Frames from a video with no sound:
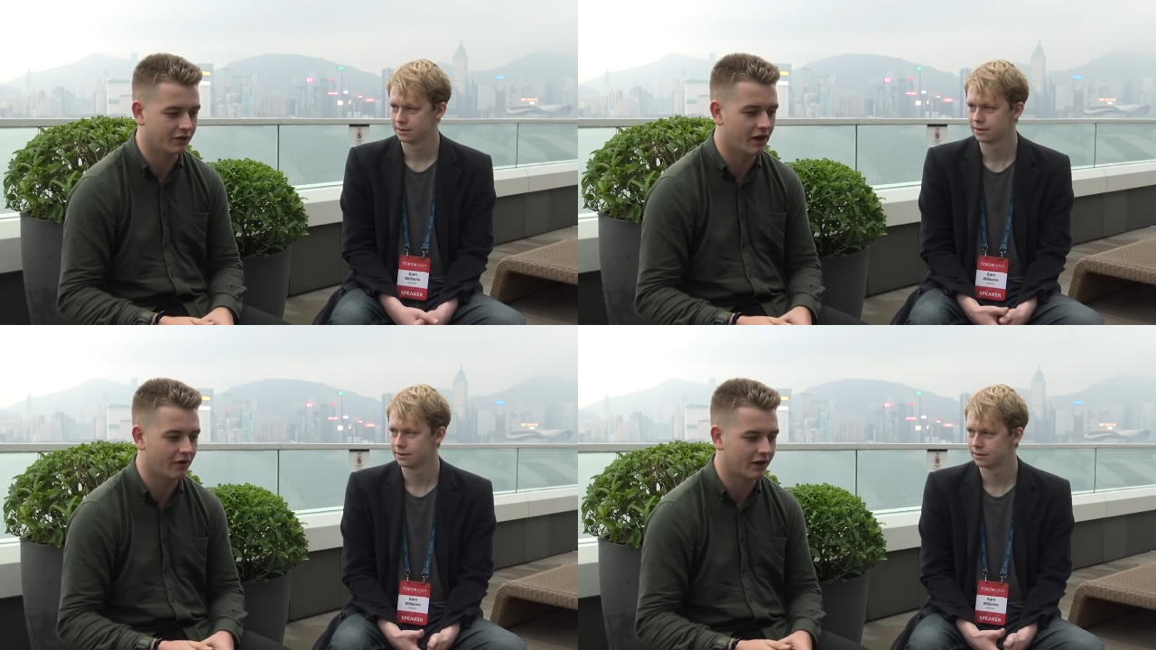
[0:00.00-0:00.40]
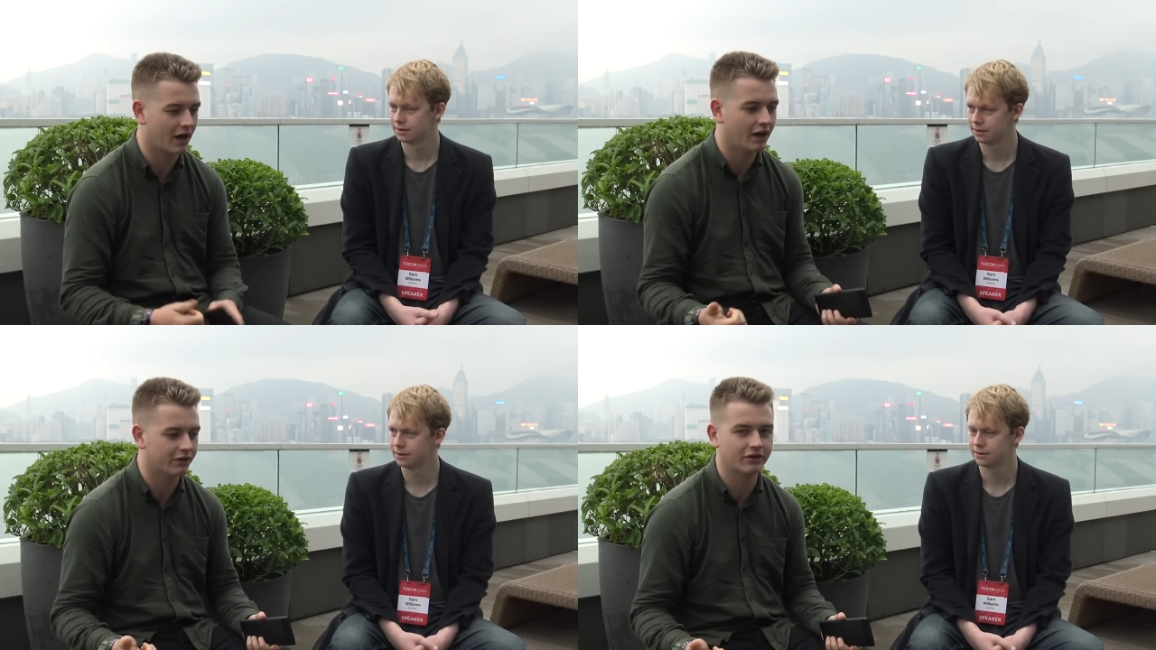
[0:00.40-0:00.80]
Speaker 1: You now
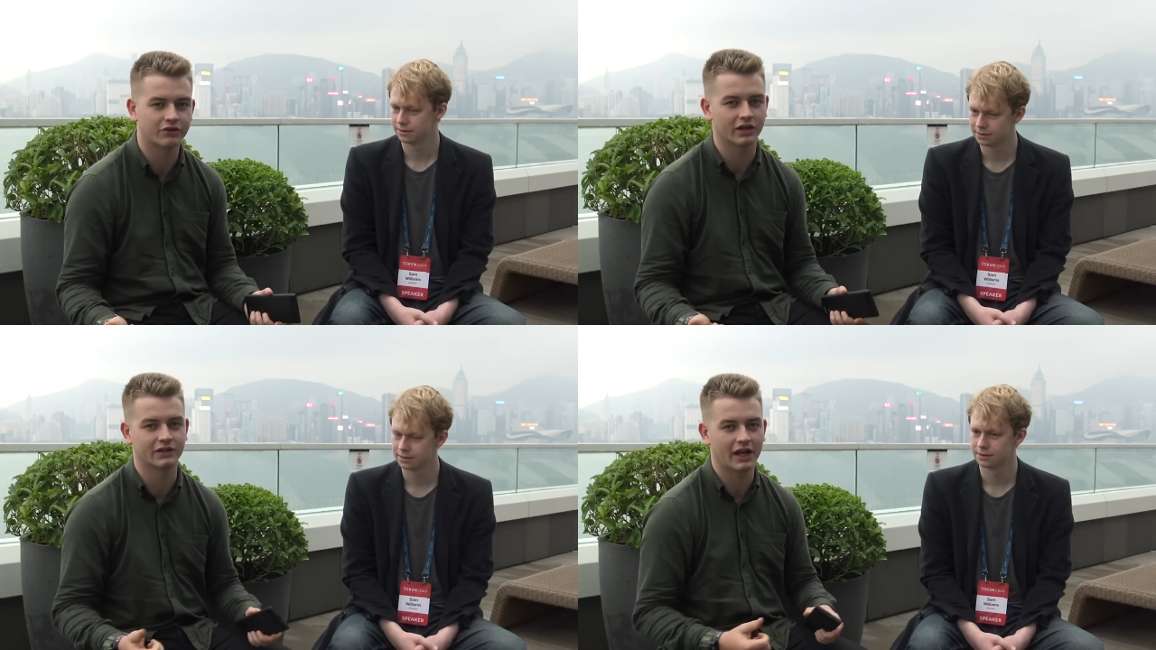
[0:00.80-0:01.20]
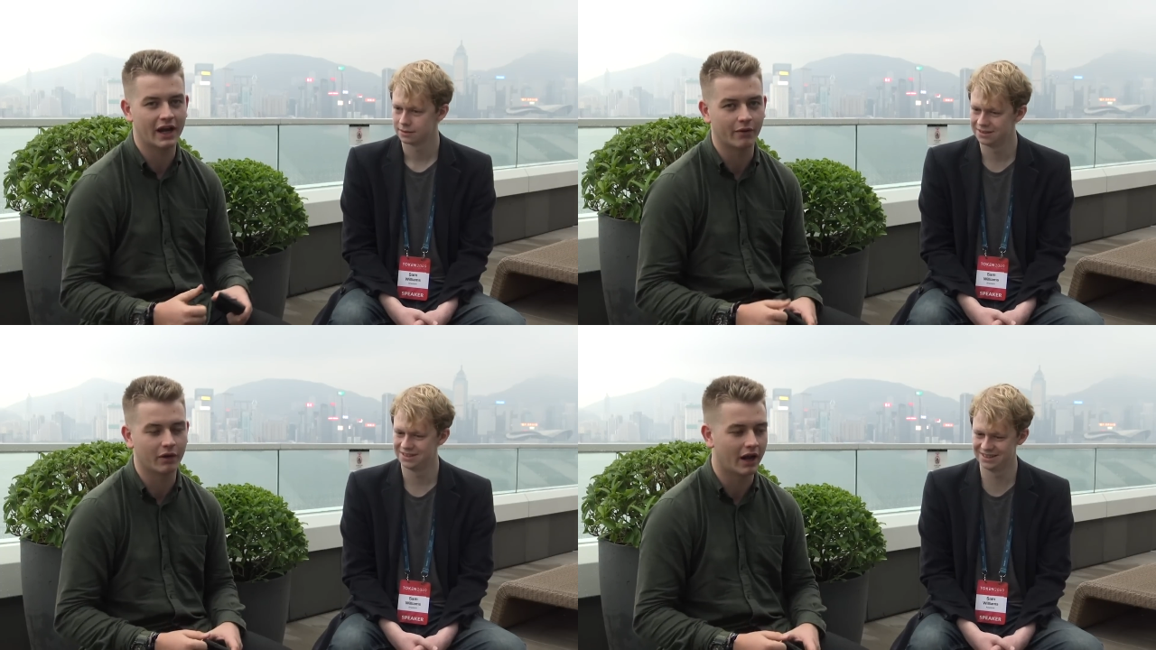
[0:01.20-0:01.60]
can't trust
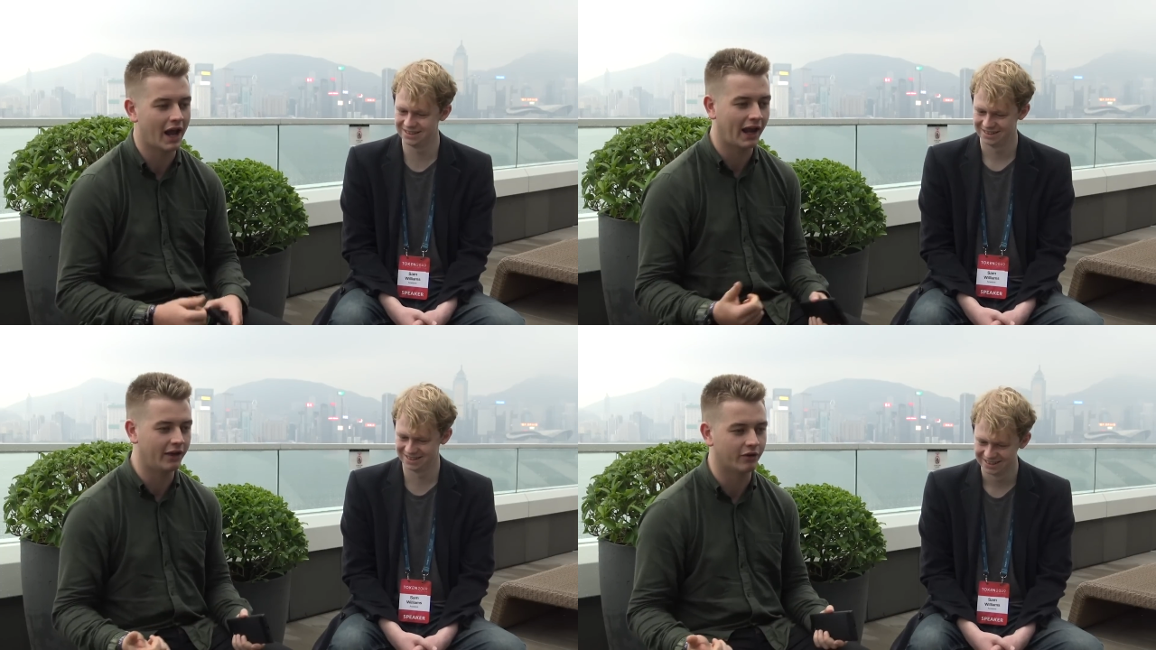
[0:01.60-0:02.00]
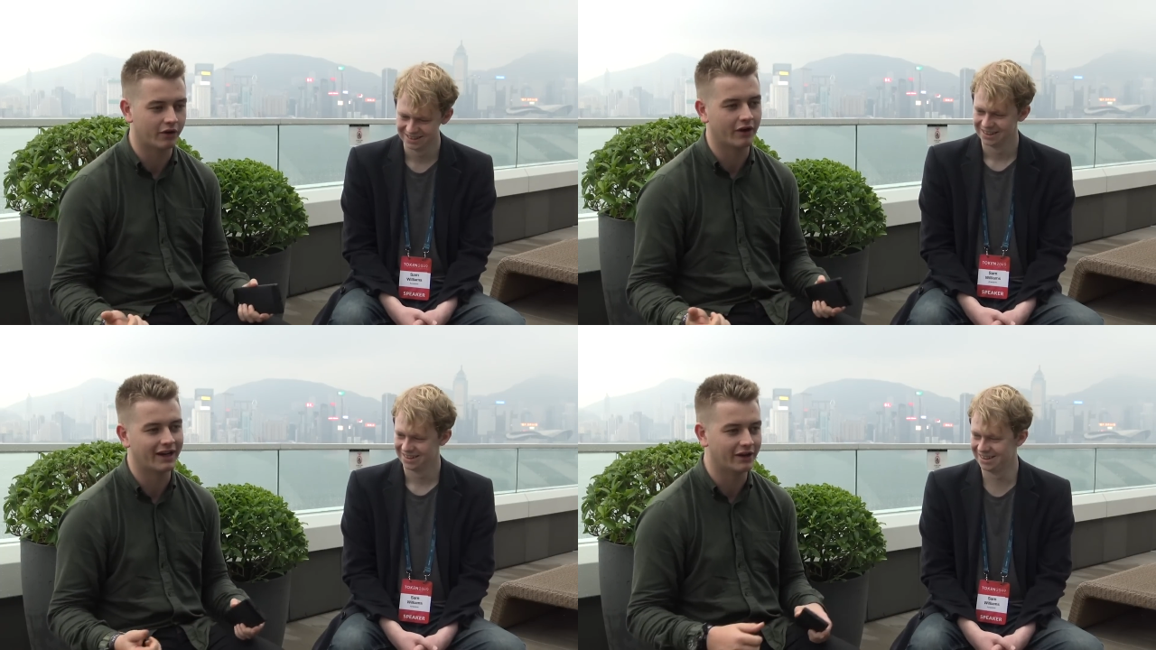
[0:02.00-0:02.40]
anyone, and you're
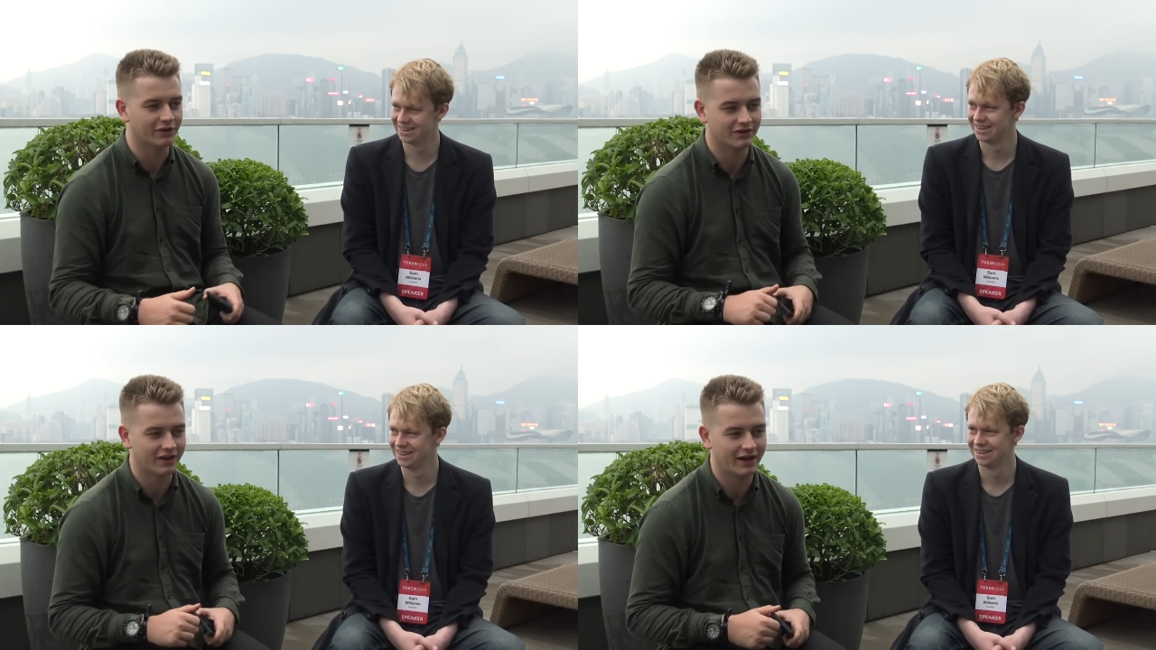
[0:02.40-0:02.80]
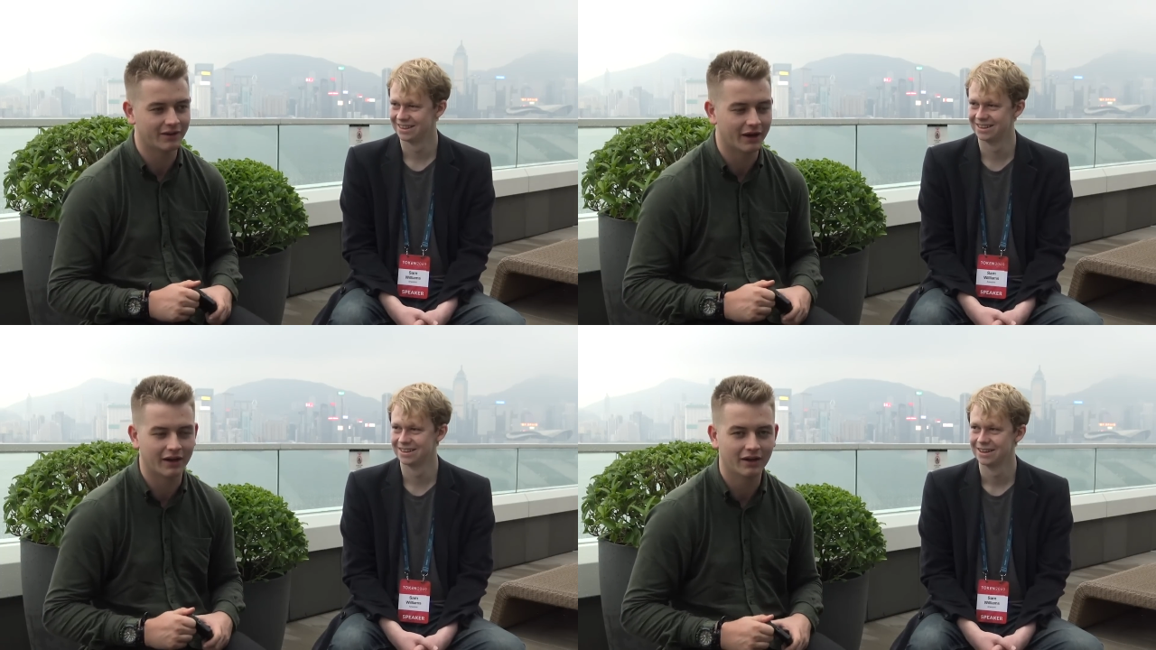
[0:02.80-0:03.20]
going to use it
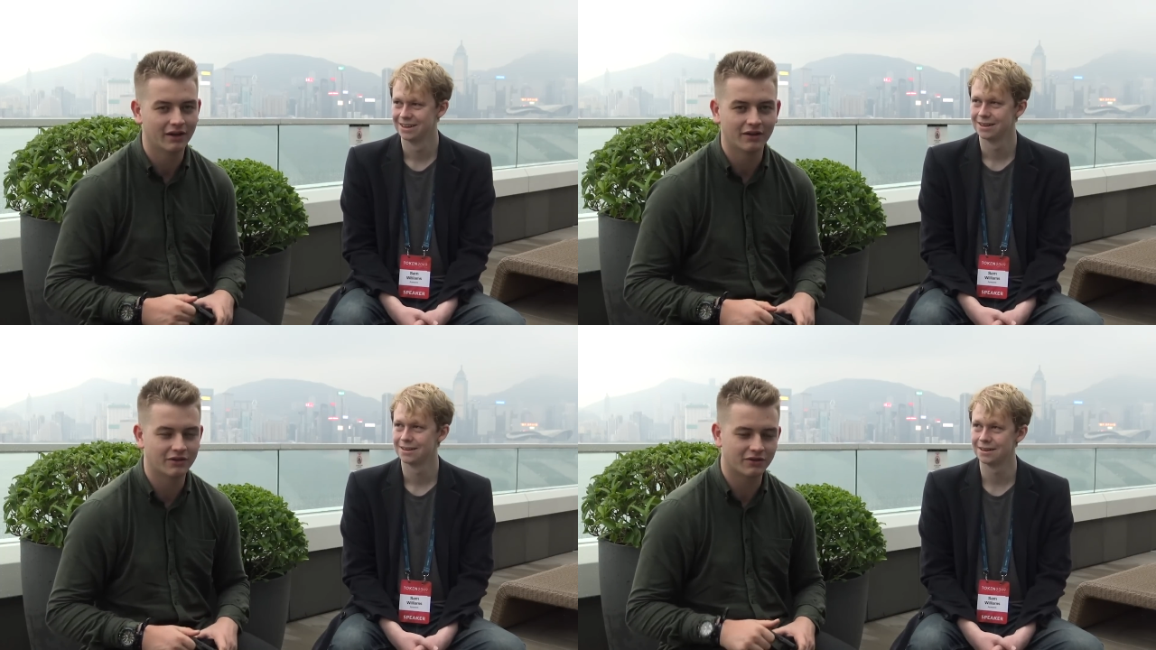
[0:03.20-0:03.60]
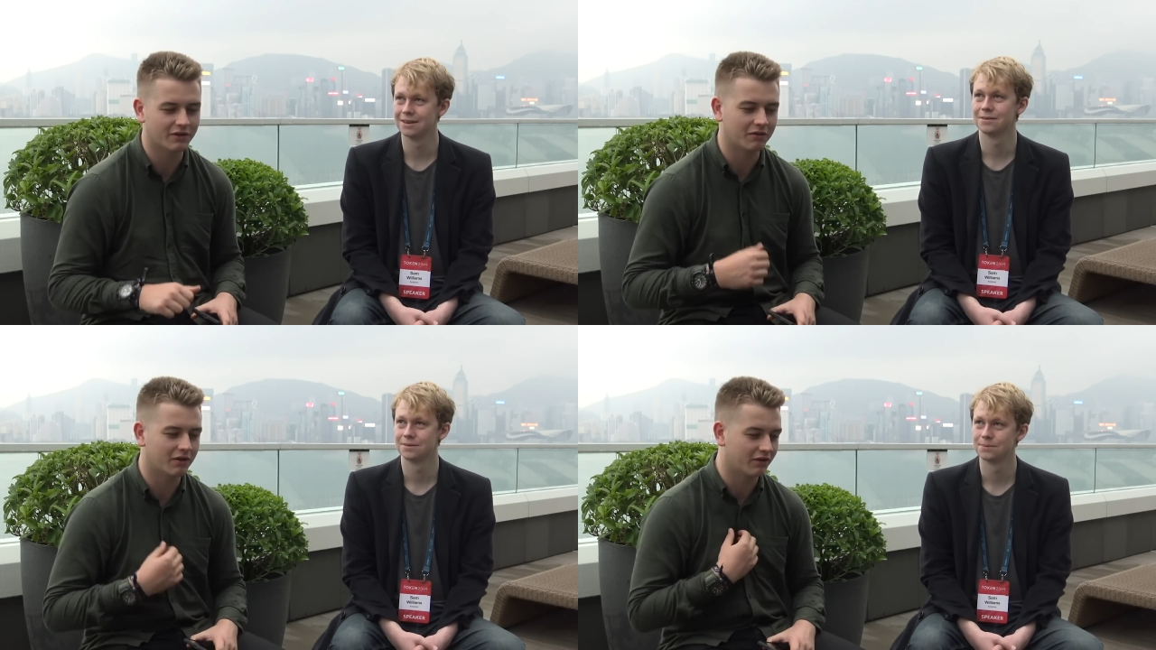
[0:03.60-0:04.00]
anyway. It's,
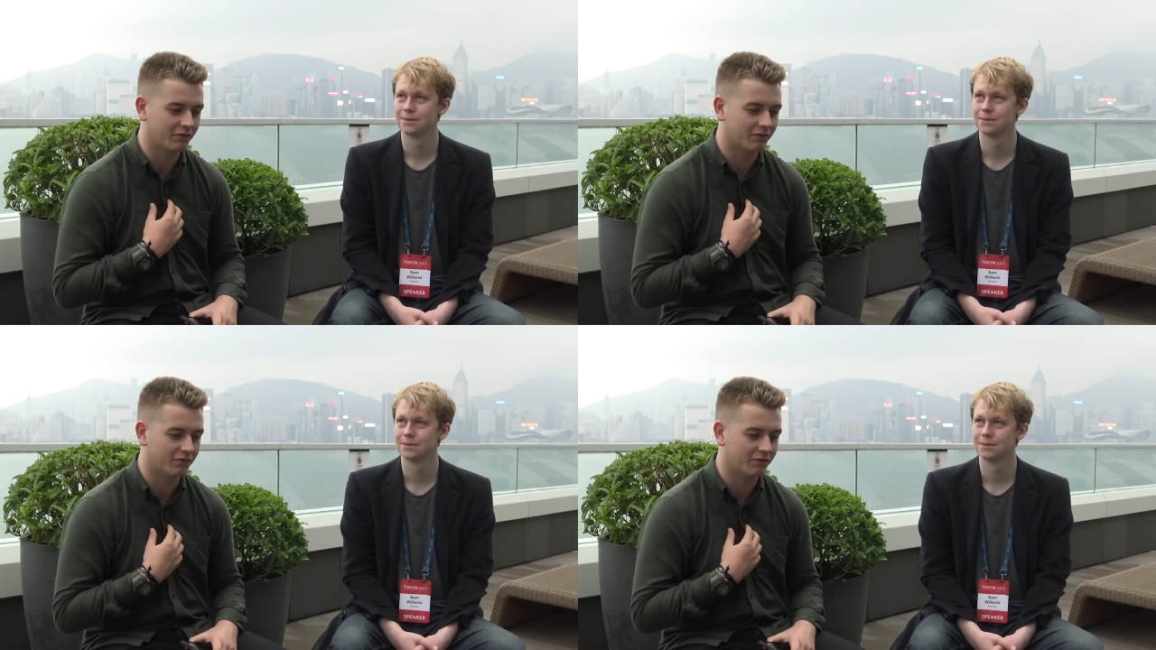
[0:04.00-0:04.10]
yeah. it's